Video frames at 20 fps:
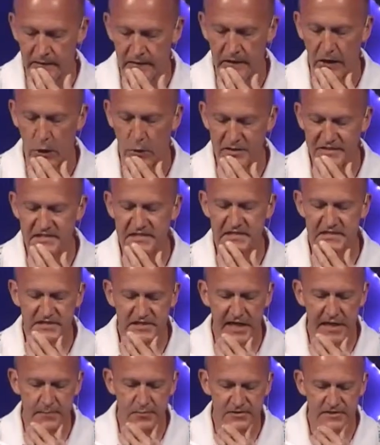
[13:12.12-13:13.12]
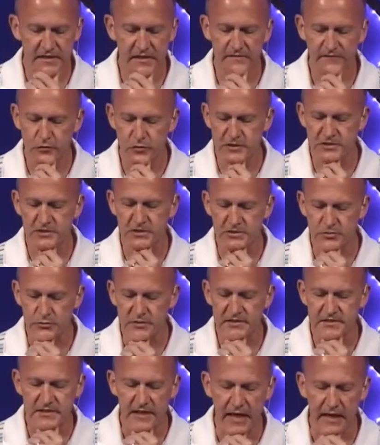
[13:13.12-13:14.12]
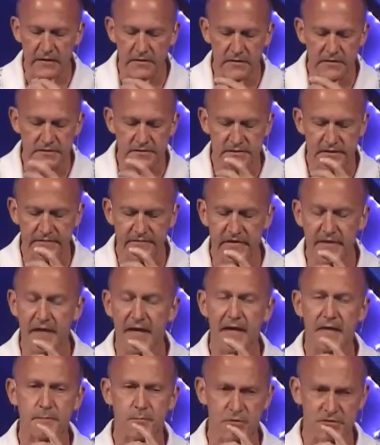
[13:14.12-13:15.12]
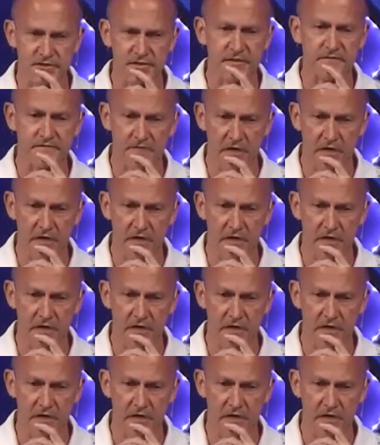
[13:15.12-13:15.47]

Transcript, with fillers: Only 68% of Christians recycle and 79% of